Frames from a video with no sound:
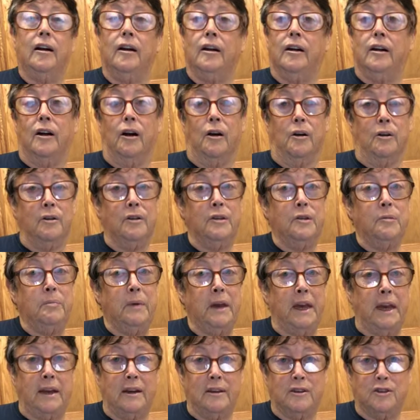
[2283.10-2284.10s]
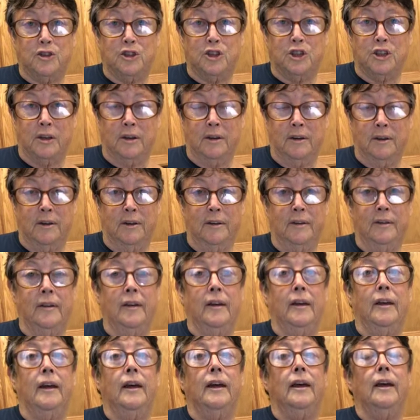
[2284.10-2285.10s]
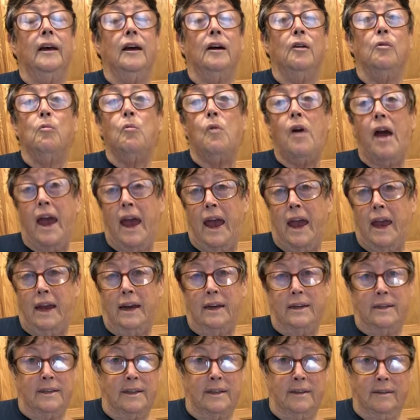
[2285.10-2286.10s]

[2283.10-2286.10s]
go to the beach, wade,